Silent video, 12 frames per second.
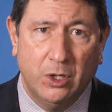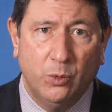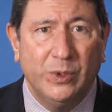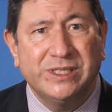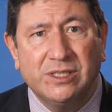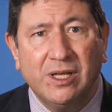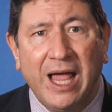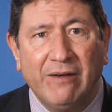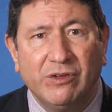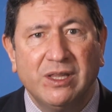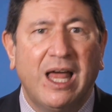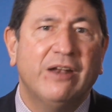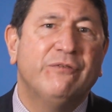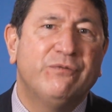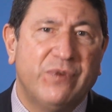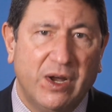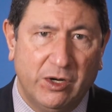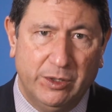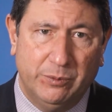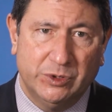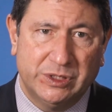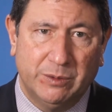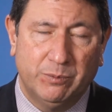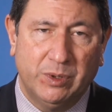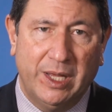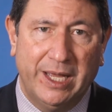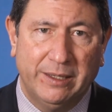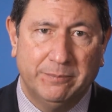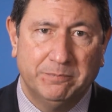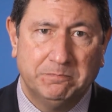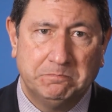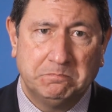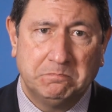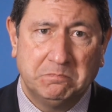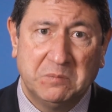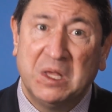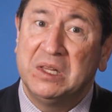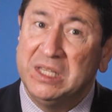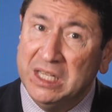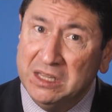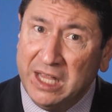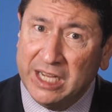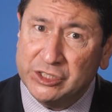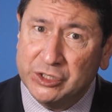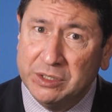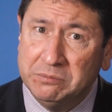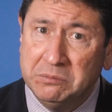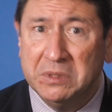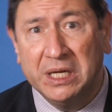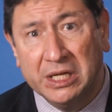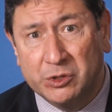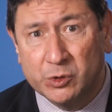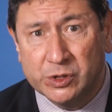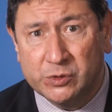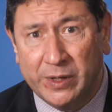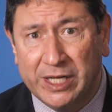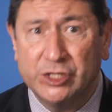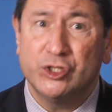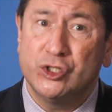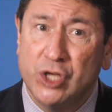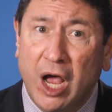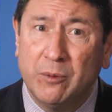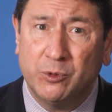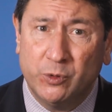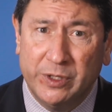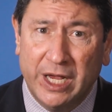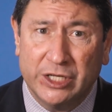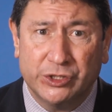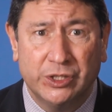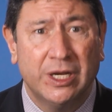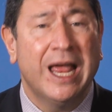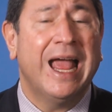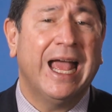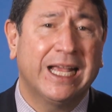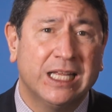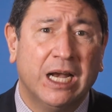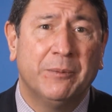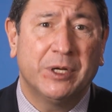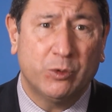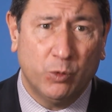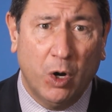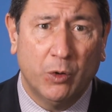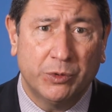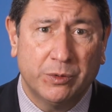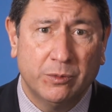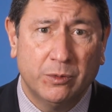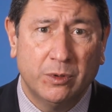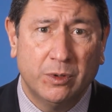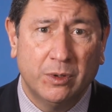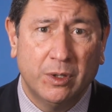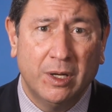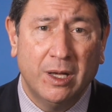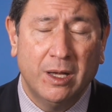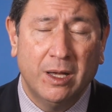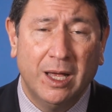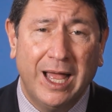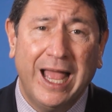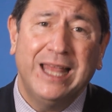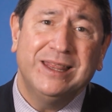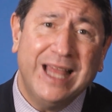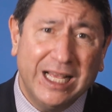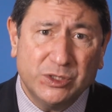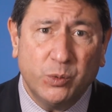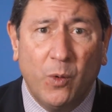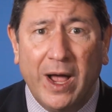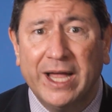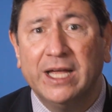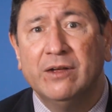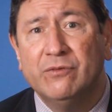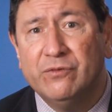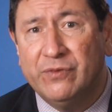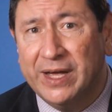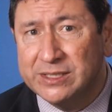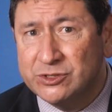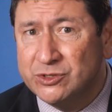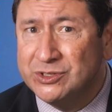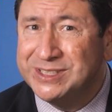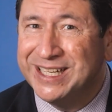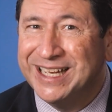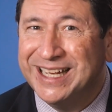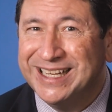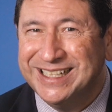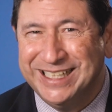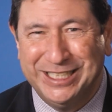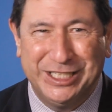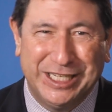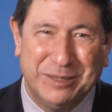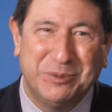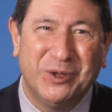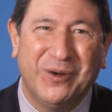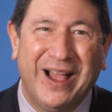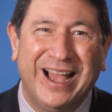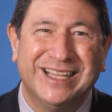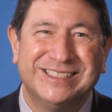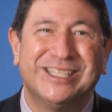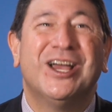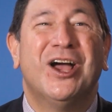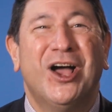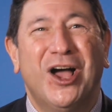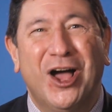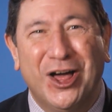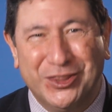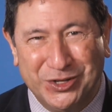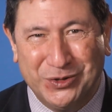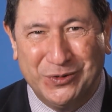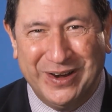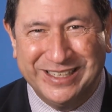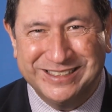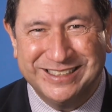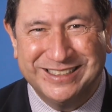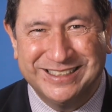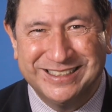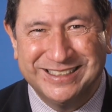We still have a lot of variables in play. The election, interest rates, job creation, economic growth. And that's why investors need to keep their eyes on the horizon.